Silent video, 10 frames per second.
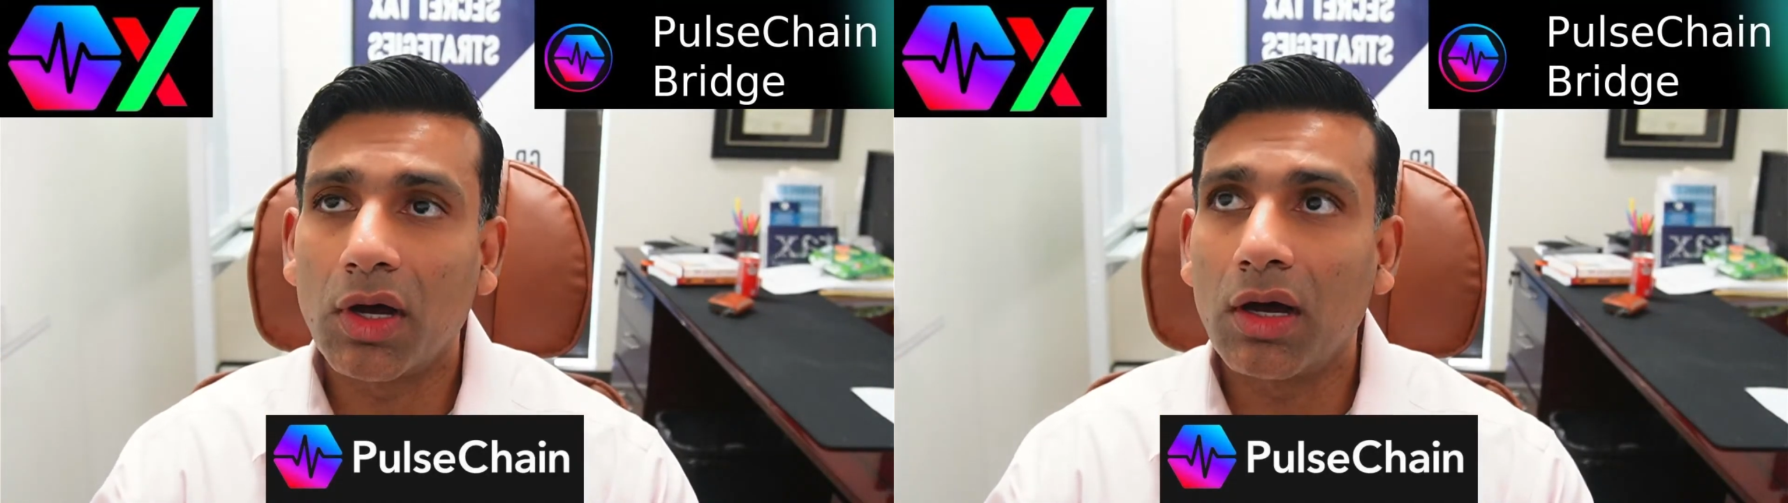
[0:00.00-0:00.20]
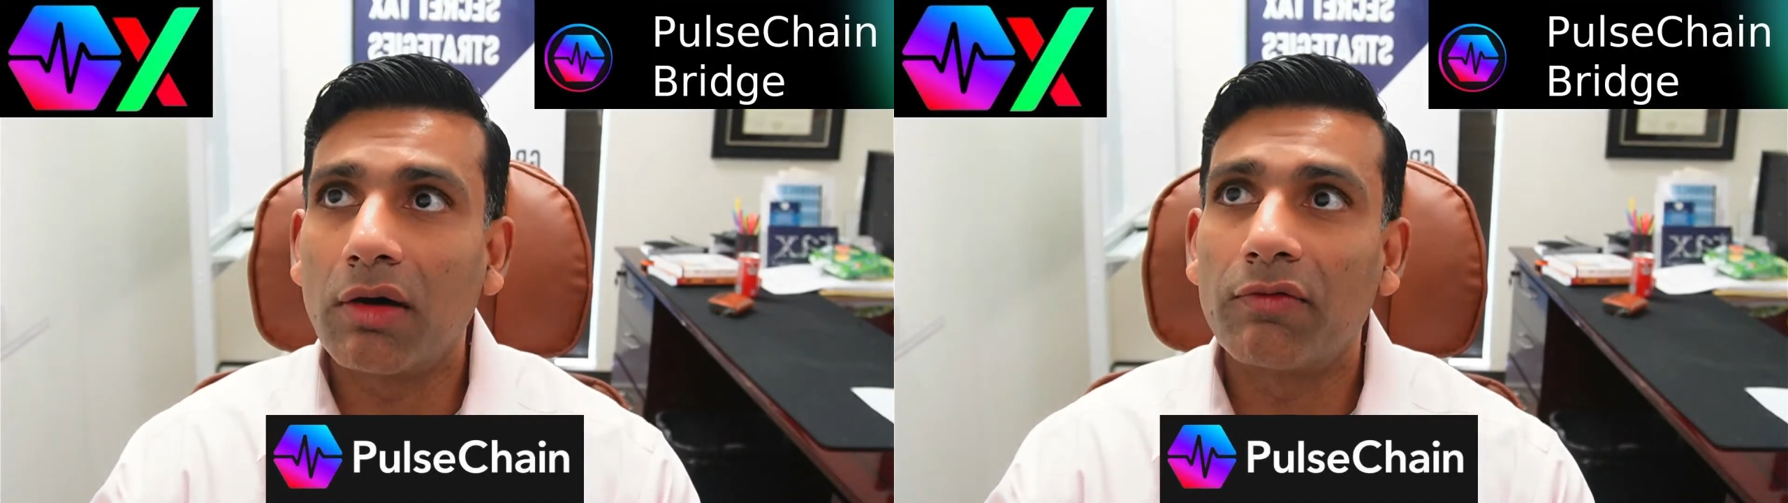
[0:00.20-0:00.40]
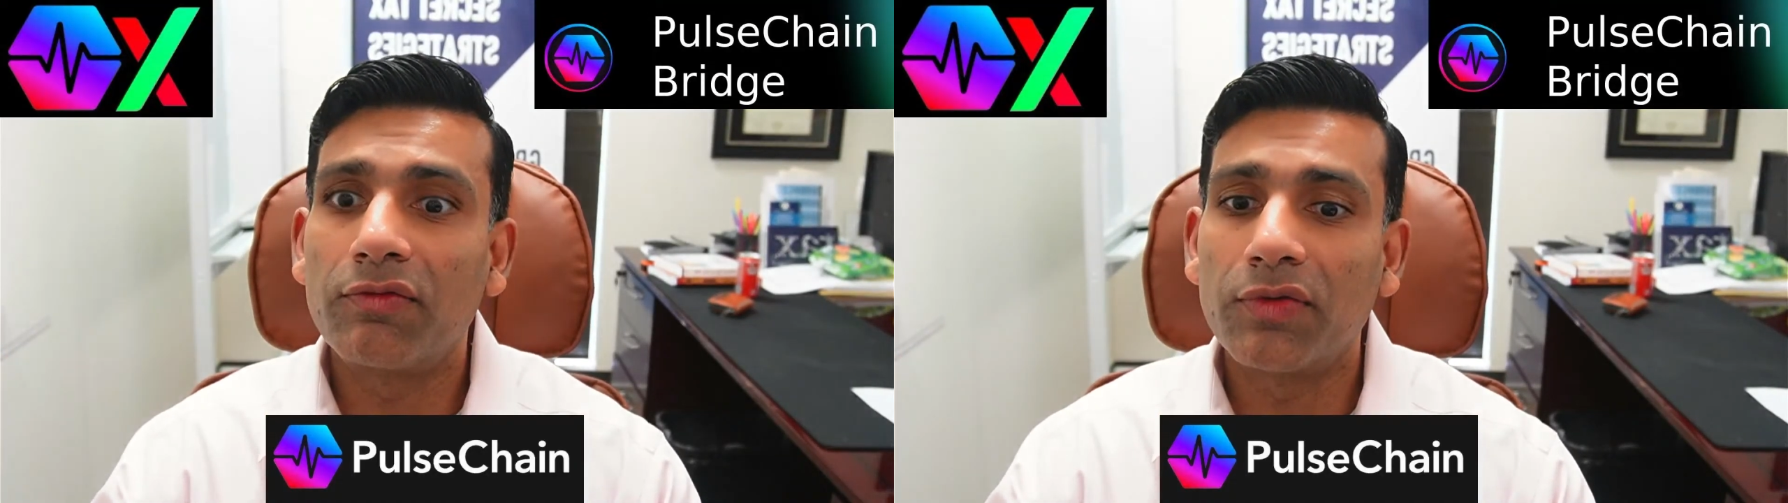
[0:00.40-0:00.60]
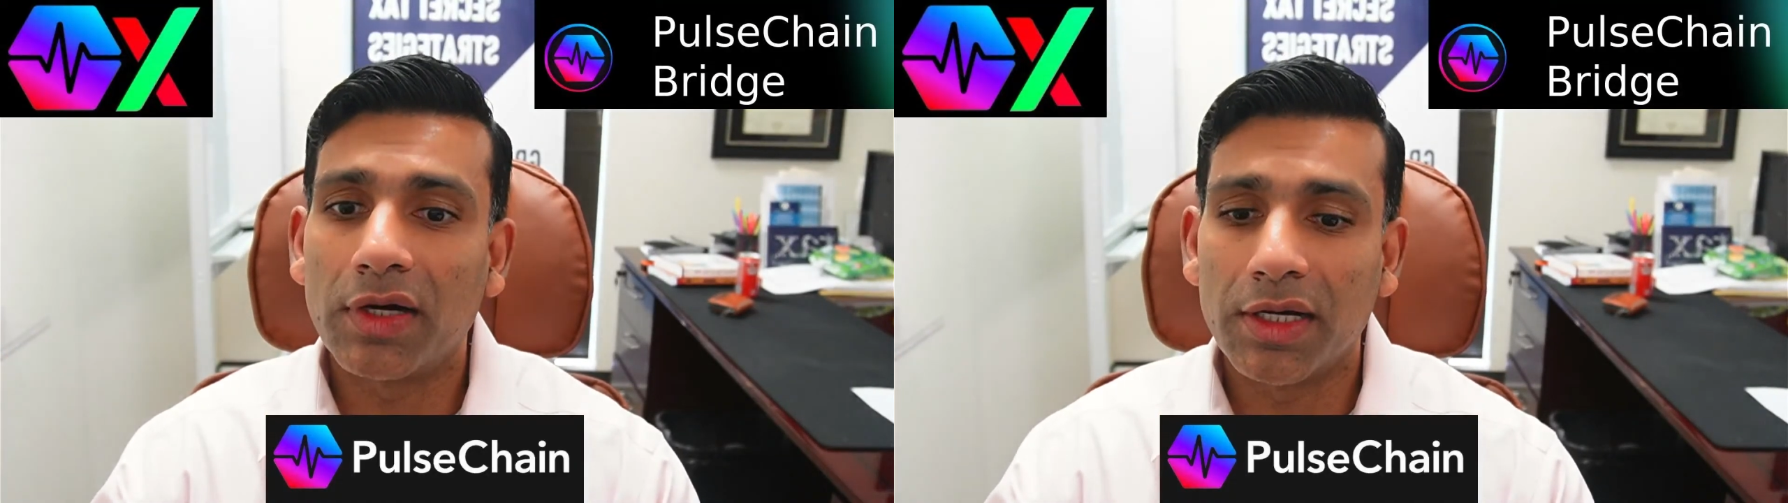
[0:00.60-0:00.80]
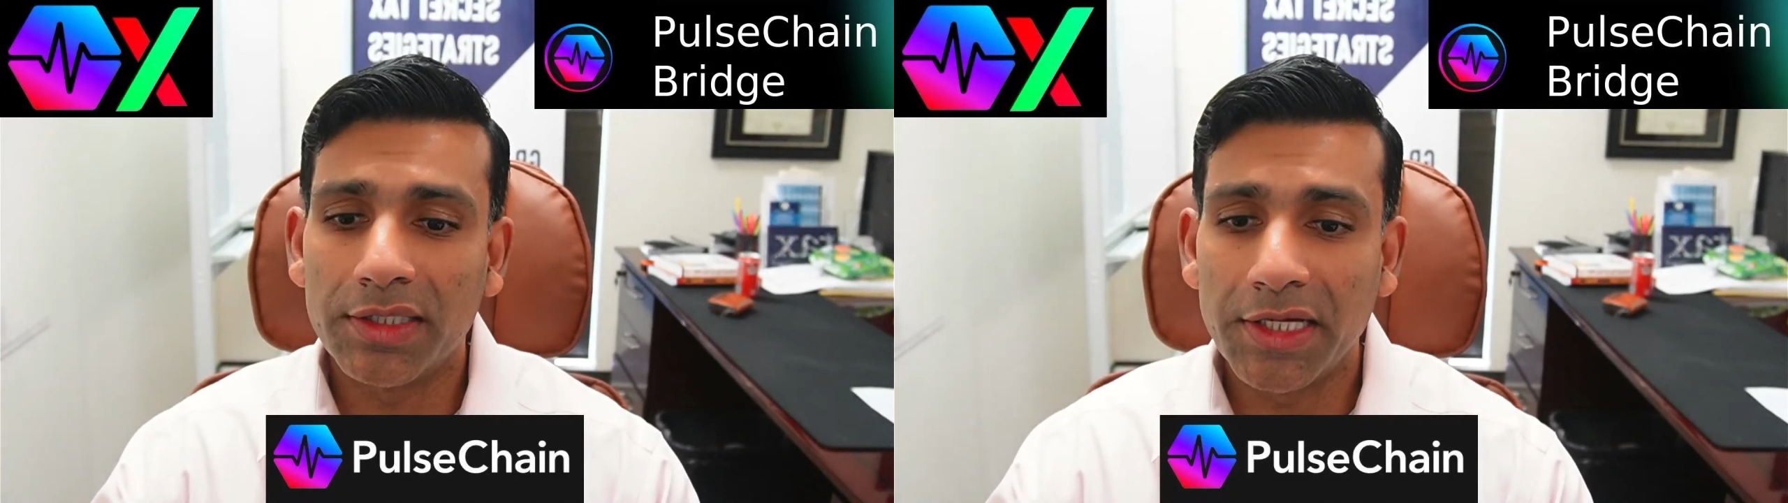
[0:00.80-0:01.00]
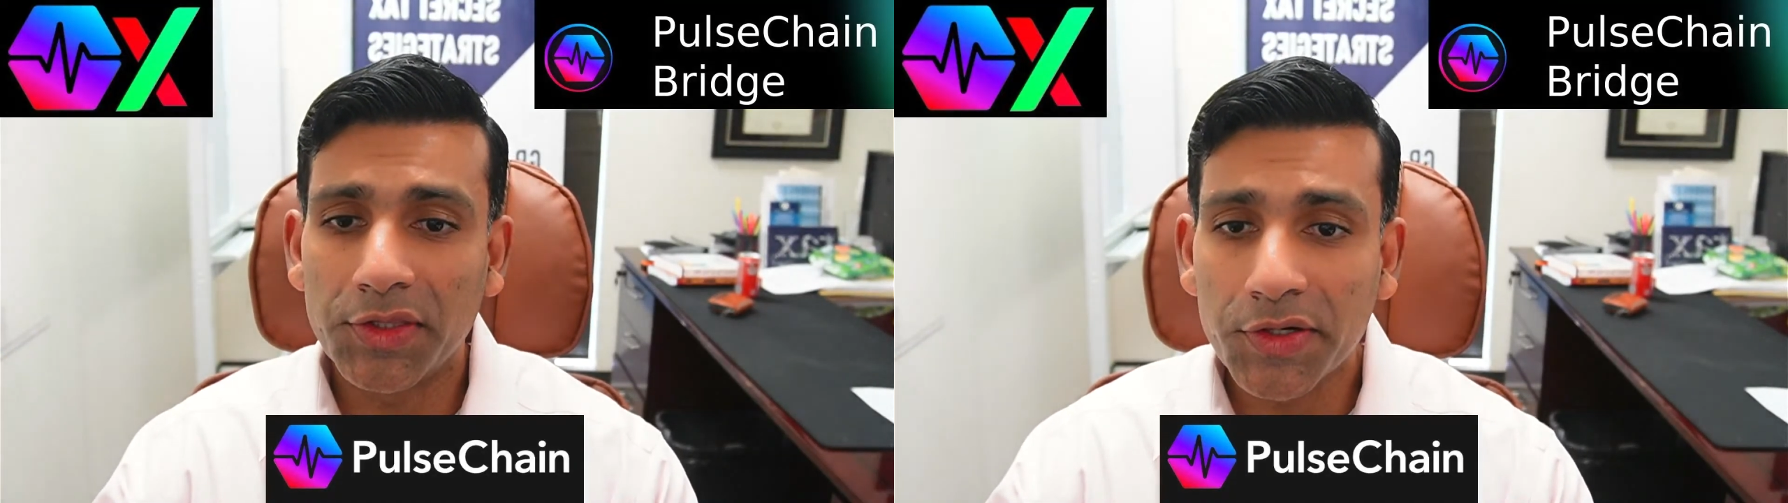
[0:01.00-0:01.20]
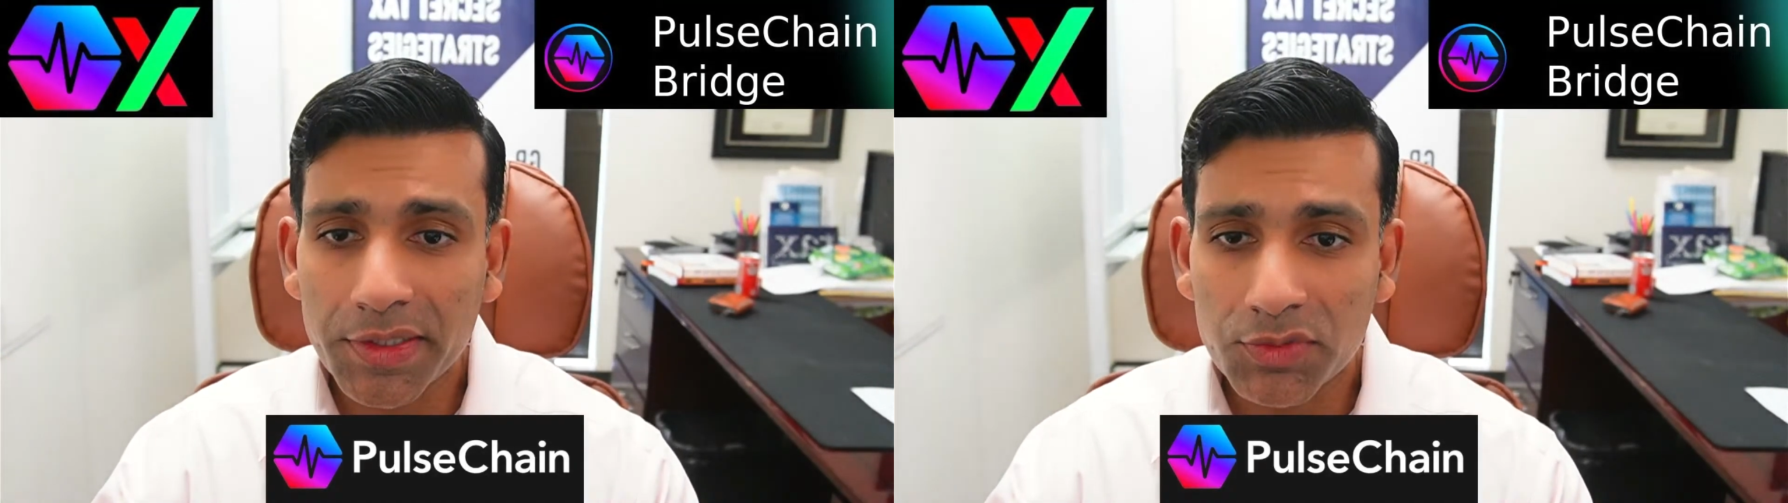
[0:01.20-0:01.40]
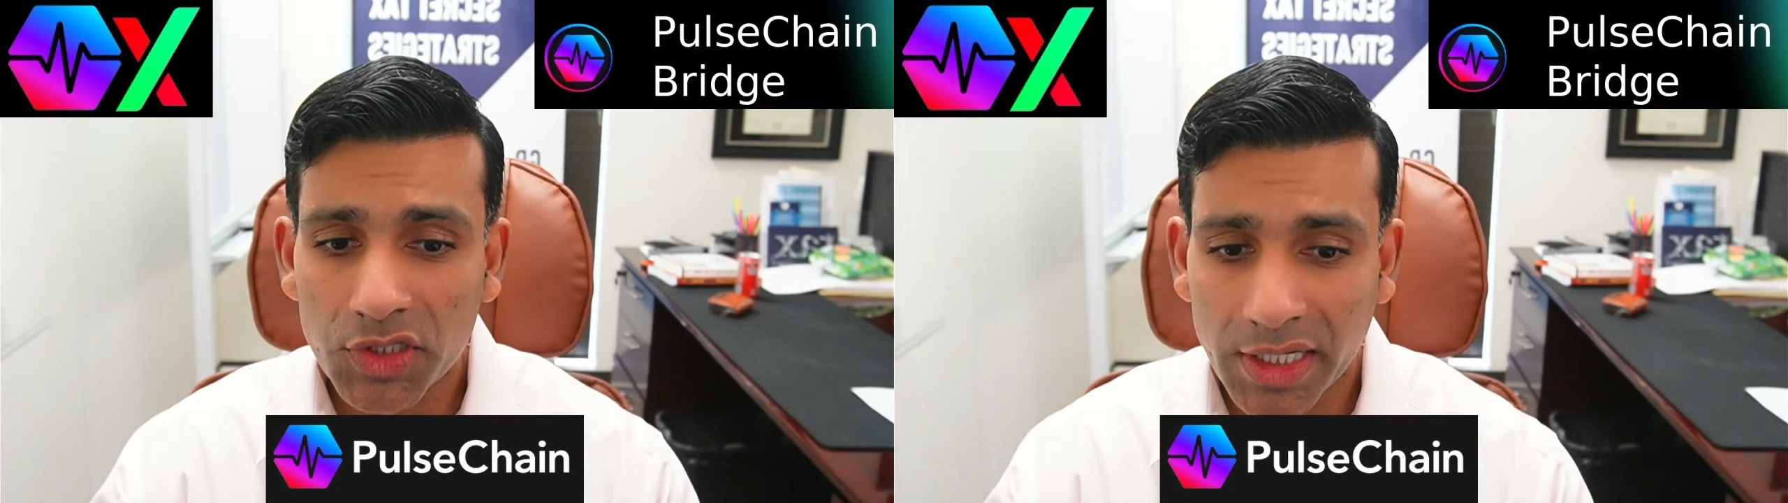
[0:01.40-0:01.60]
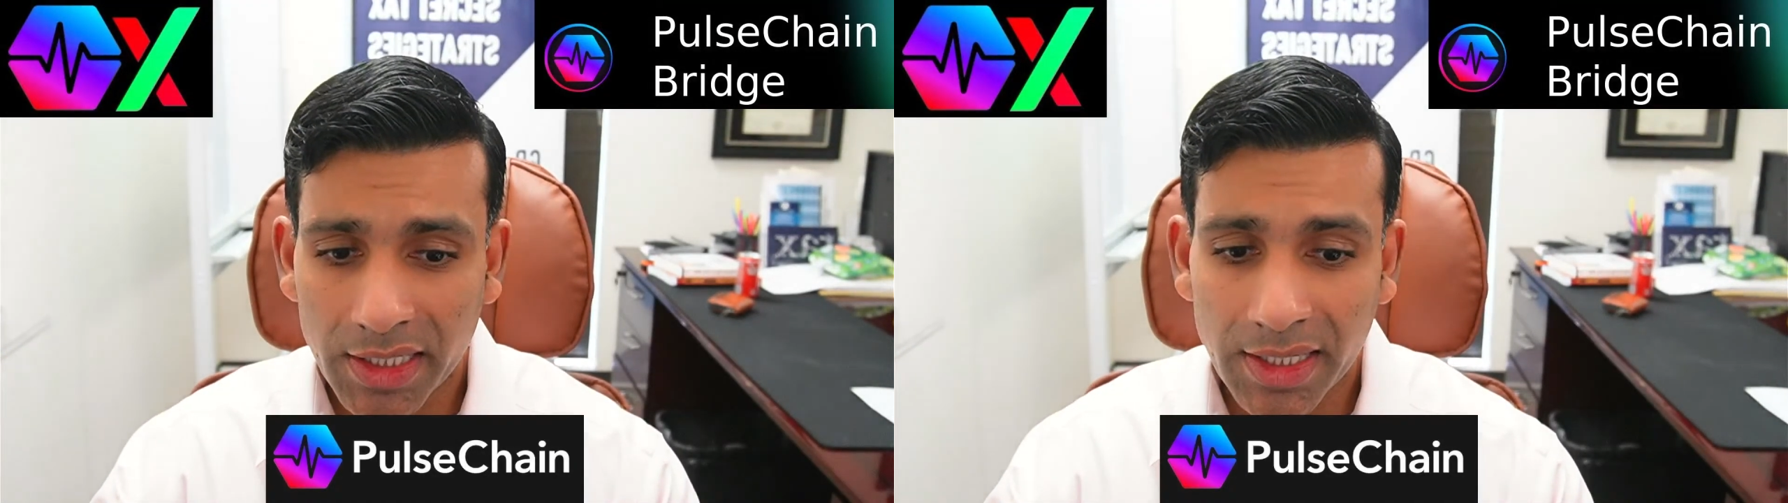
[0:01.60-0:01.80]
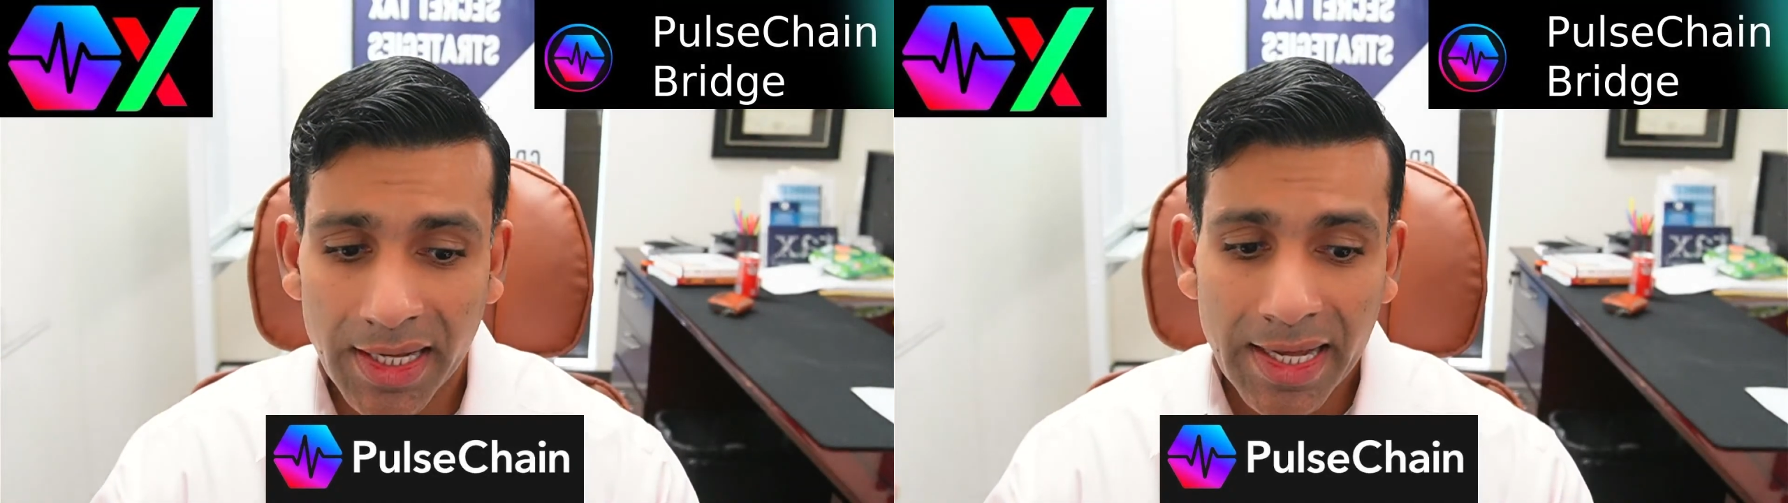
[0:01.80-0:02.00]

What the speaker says: of the Ethereum chain,